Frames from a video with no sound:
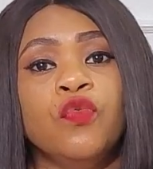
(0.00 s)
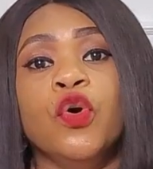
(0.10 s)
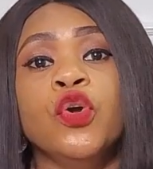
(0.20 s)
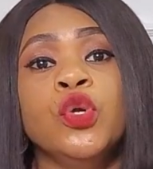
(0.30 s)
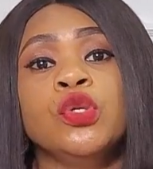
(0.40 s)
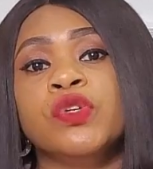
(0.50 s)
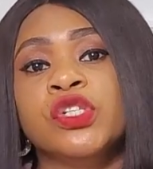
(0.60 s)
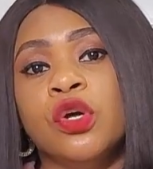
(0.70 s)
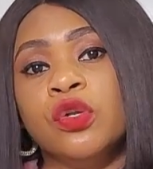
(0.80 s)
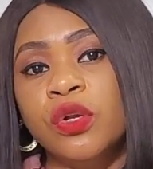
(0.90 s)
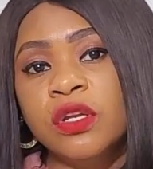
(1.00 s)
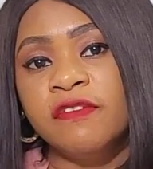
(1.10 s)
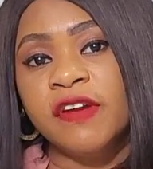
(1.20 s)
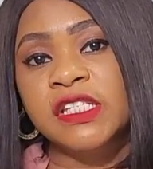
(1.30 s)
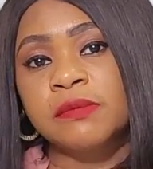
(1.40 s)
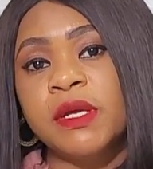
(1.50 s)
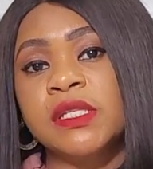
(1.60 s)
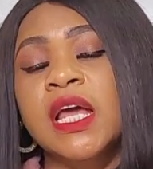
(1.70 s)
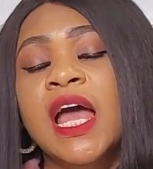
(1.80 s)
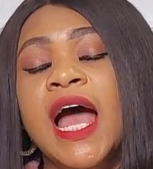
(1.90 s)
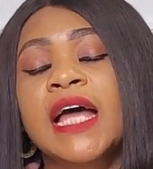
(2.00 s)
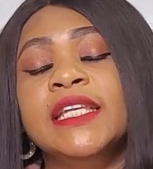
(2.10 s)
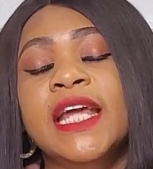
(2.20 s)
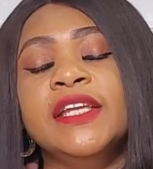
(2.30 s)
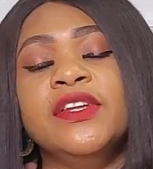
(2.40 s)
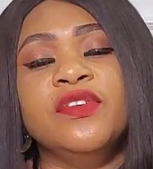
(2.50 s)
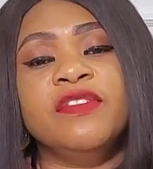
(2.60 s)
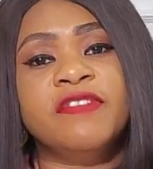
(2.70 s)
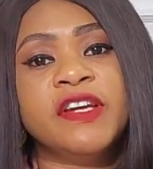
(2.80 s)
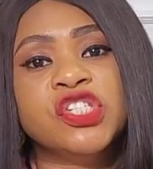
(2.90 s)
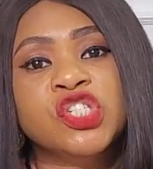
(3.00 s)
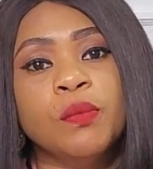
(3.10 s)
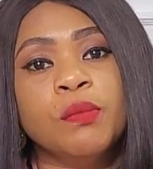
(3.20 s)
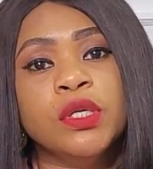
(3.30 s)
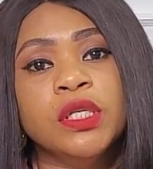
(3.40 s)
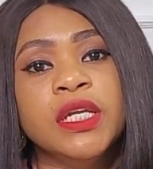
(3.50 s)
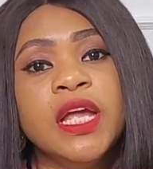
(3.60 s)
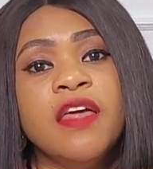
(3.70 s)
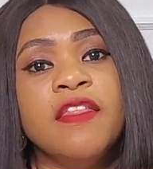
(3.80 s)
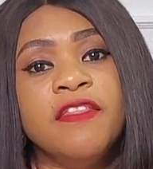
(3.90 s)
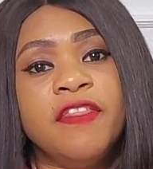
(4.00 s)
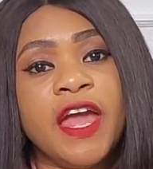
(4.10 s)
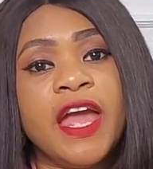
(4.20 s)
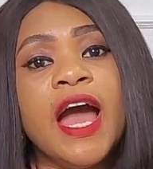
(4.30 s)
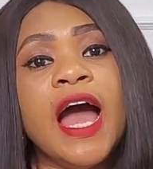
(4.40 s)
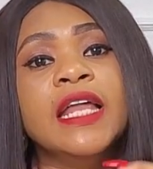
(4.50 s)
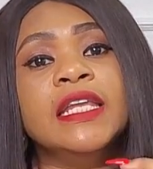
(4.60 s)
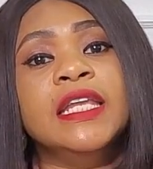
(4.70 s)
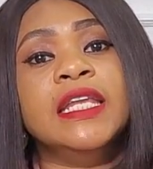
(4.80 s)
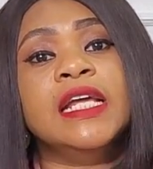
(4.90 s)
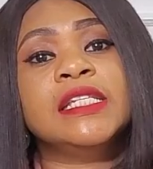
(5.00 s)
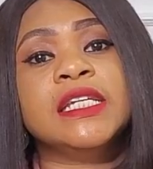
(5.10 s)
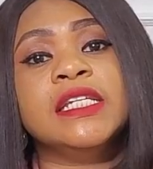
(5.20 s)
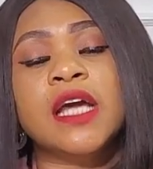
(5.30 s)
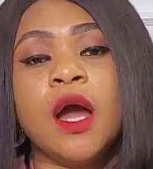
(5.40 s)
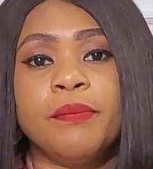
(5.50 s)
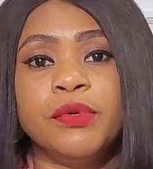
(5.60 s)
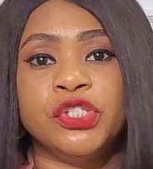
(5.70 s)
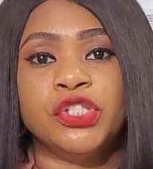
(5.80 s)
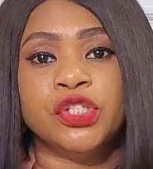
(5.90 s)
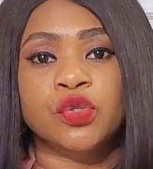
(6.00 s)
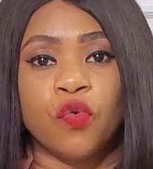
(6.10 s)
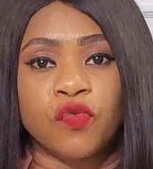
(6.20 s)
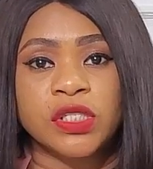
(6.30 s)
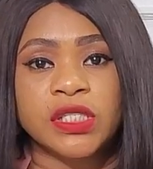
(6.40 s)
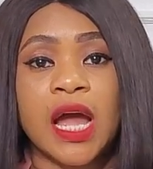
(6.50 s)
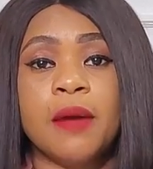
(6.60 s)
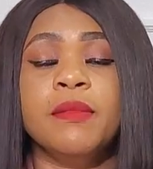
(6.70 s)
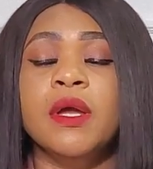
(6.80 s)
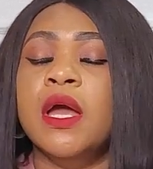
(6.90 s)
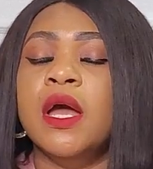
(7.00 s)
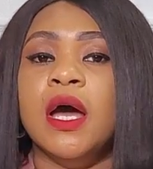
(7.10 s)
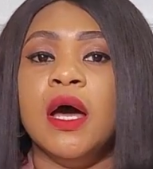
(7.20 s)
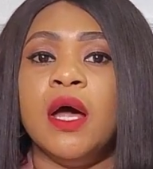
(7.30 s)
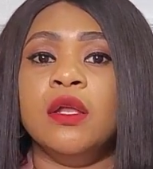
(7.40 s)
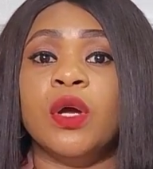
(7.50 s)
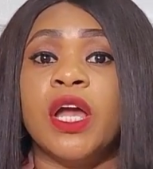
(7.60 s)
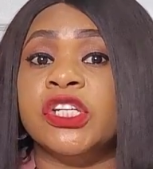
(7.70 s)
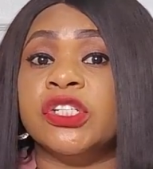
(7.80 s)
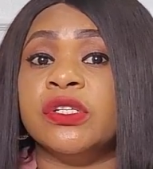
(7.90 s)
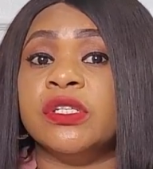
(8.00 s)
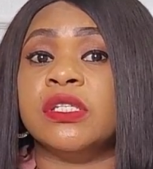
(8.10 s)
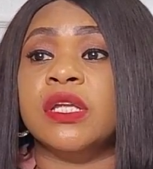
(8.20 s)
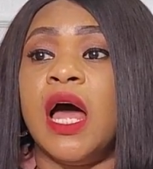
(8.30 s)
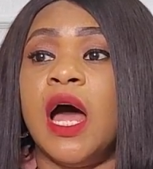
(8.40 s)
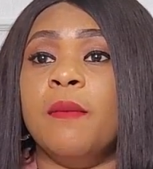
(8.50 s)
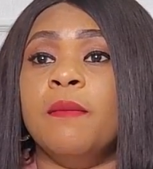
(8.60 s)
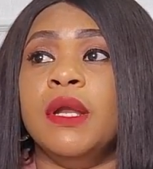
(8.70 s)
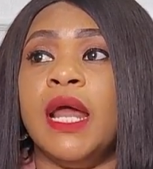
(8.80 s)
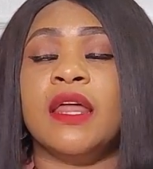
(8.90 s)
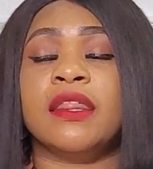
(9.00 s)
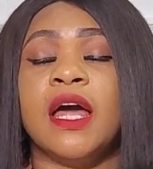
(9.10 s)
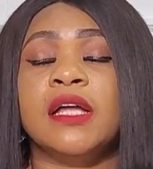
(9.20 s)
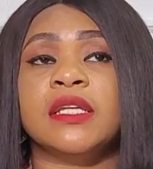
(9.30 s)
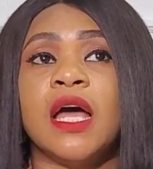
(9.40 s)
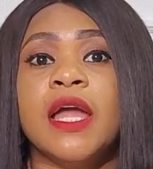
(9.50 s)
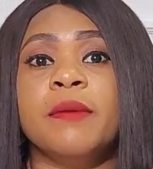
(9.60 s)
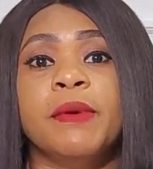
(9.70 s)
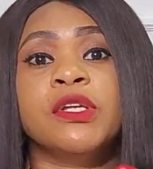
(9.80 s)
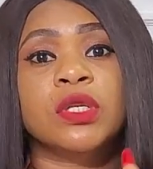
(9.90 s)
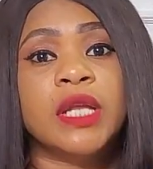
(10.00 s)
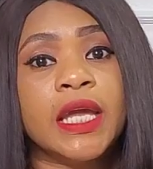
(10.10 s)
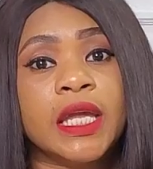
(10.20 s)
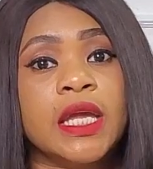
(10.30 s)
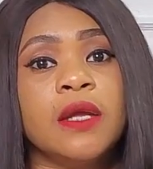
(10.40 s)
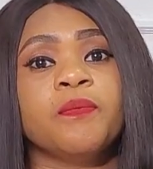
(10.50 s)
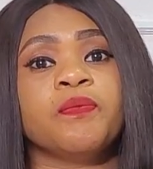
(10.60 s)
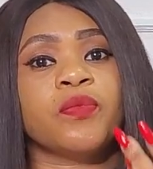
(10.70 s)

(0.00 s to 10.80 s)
for huge return on investment and then you invest your money there and let it appreciate over time Locations um, like that are Ibeju-Lekki,